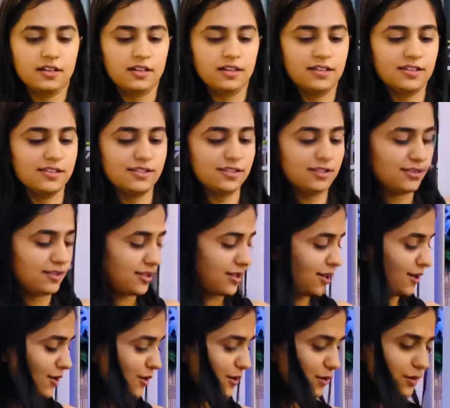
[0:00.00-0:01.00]

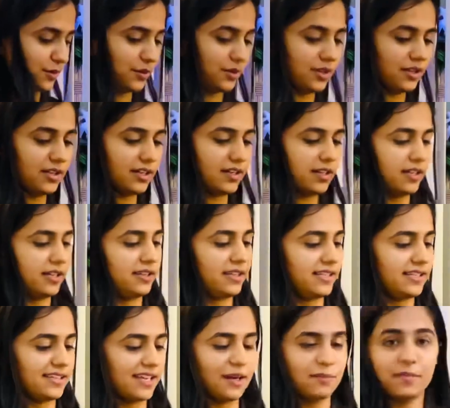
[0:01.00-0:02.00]
So
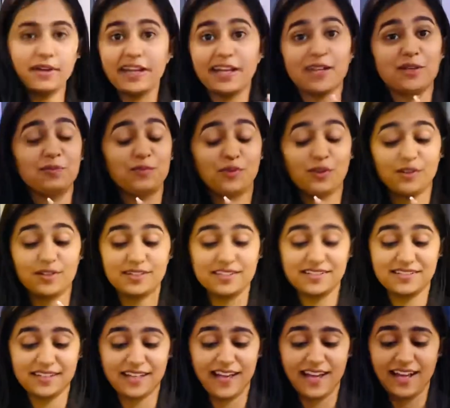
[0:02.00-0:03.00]
these are my
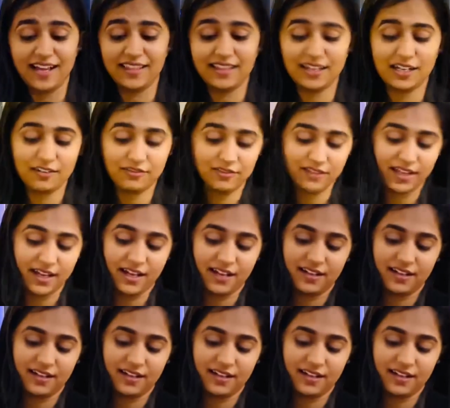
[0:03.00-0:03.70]
AirPods. I love that.